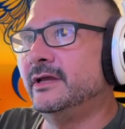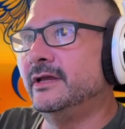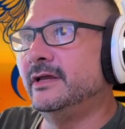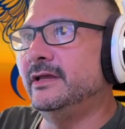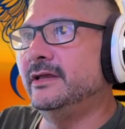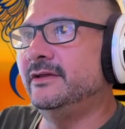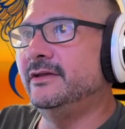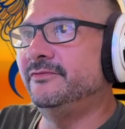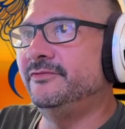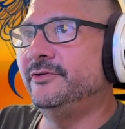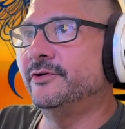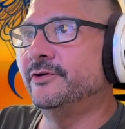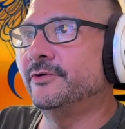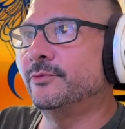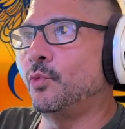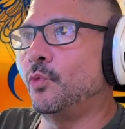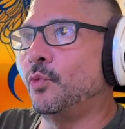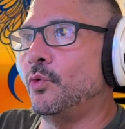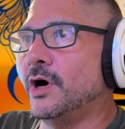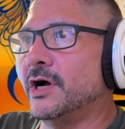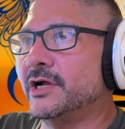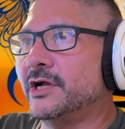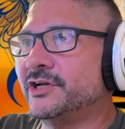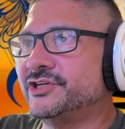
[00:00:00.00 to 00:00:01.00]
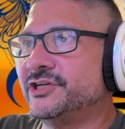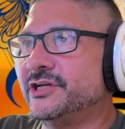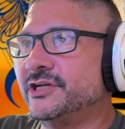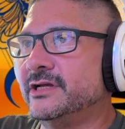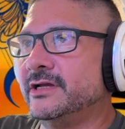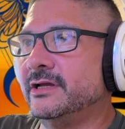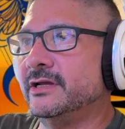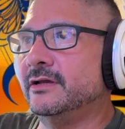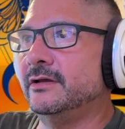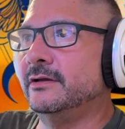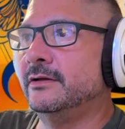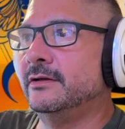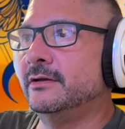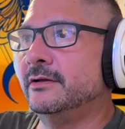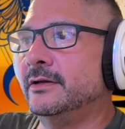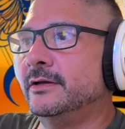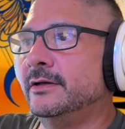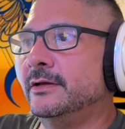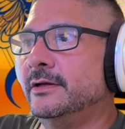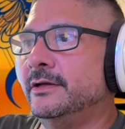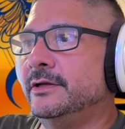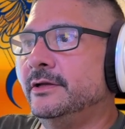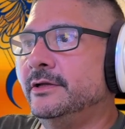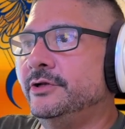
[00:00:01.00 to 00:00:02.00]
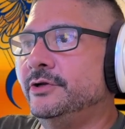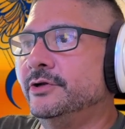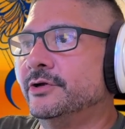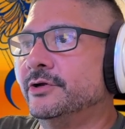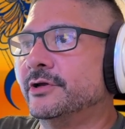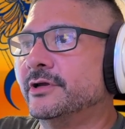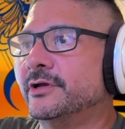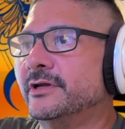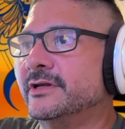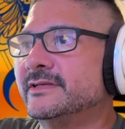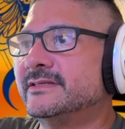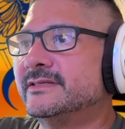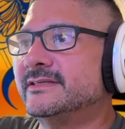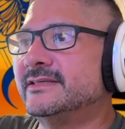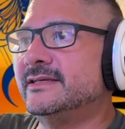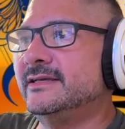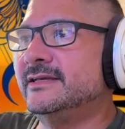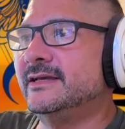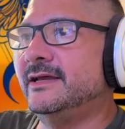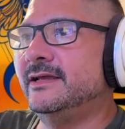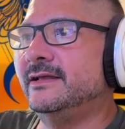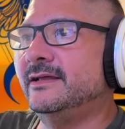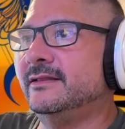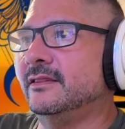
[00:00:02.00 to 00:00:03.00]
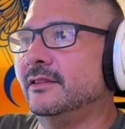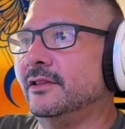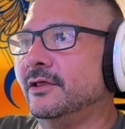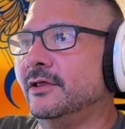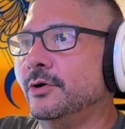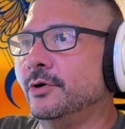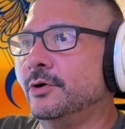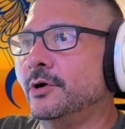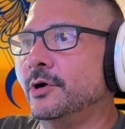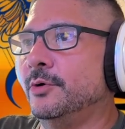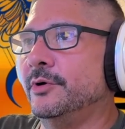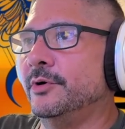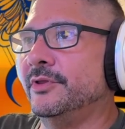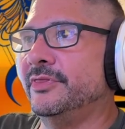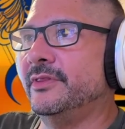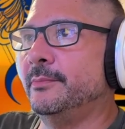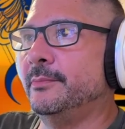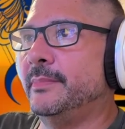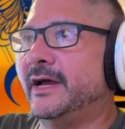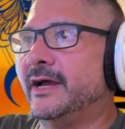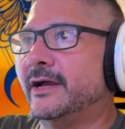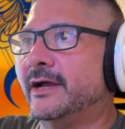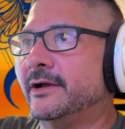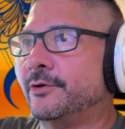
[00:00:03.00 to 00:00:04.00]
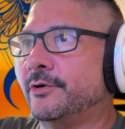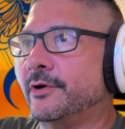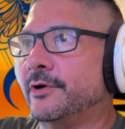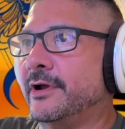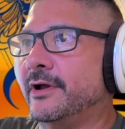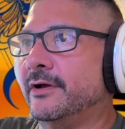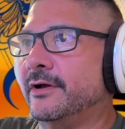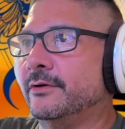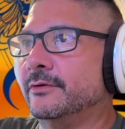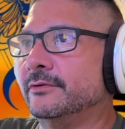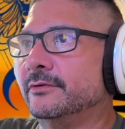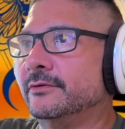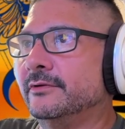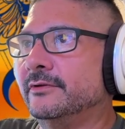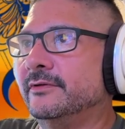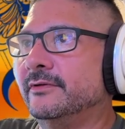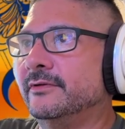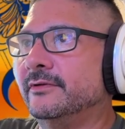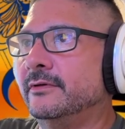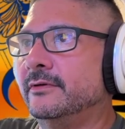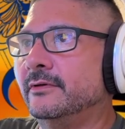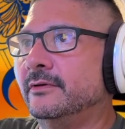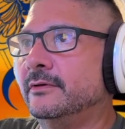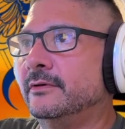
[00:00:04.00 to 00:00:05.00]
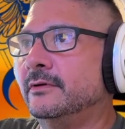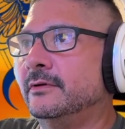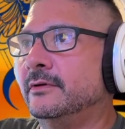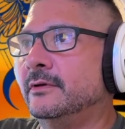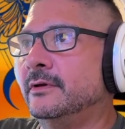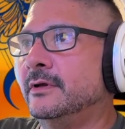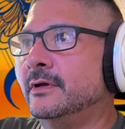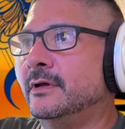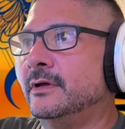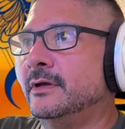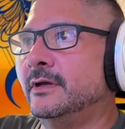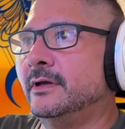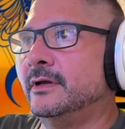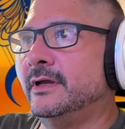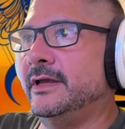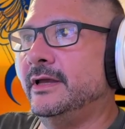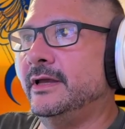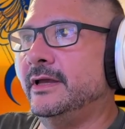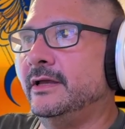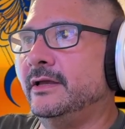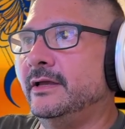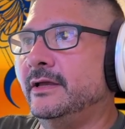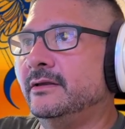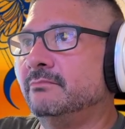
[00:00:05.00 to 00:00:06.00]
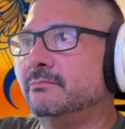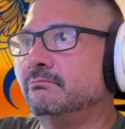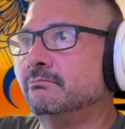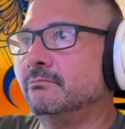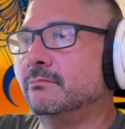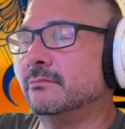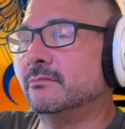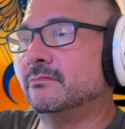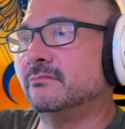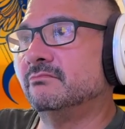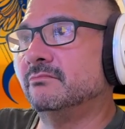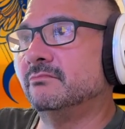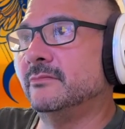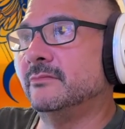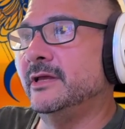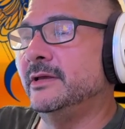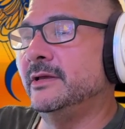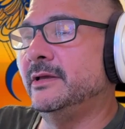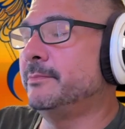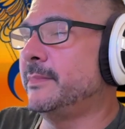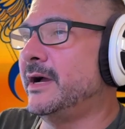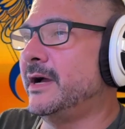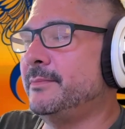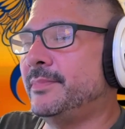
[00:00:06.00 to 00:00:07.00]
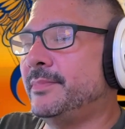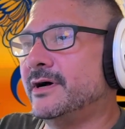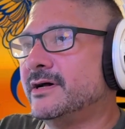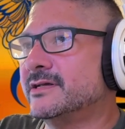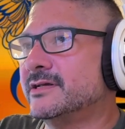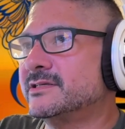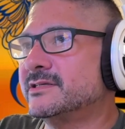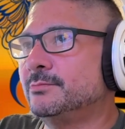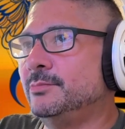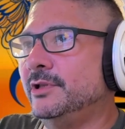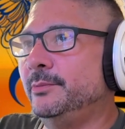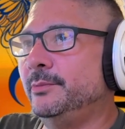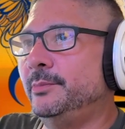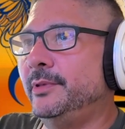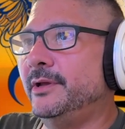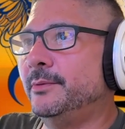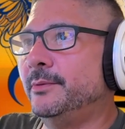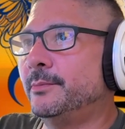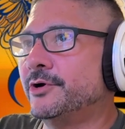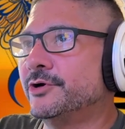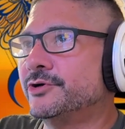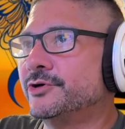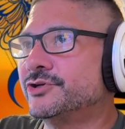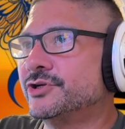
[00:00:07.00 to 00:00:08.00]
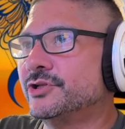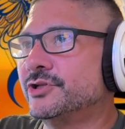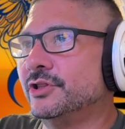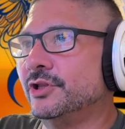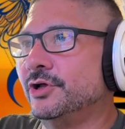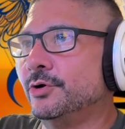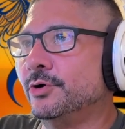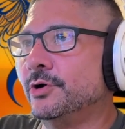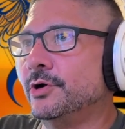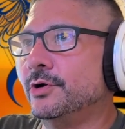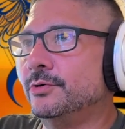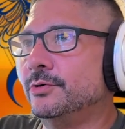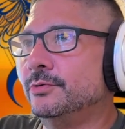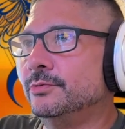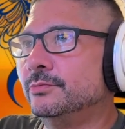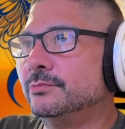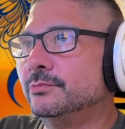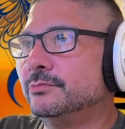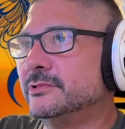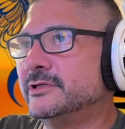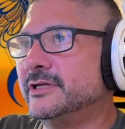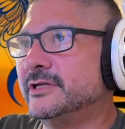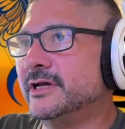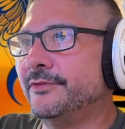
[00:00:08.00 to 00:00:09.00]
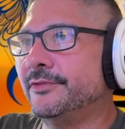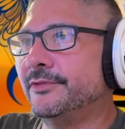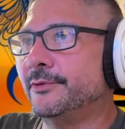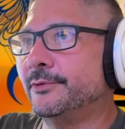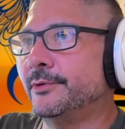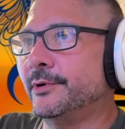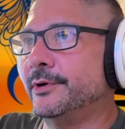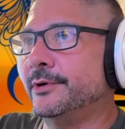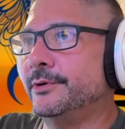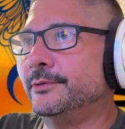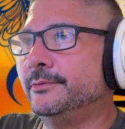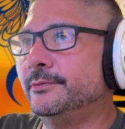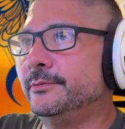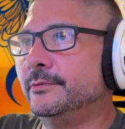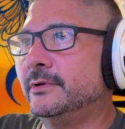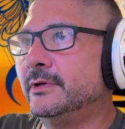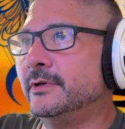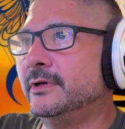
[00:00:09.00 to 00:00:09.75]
If you're watching, you're going to see a logo in the background, and it might possibly be a merch logo down the road.